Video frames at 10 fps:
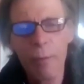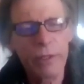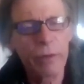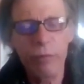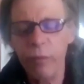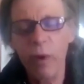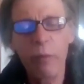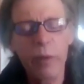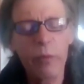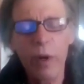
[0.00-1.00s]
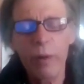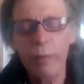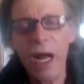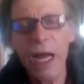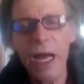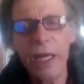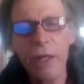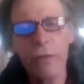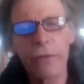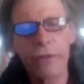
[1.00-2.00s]
But when we went by
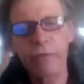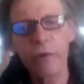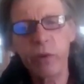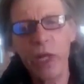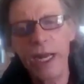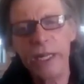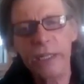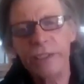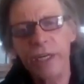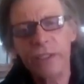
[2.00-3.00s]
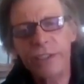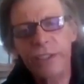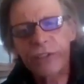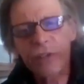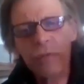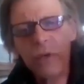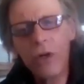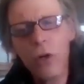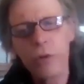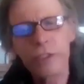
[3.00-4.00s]
the different planets in our
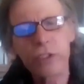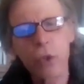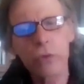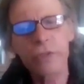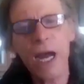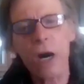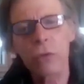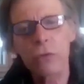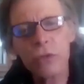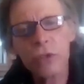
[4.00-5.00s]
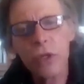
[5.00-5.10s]
system, we slowed down.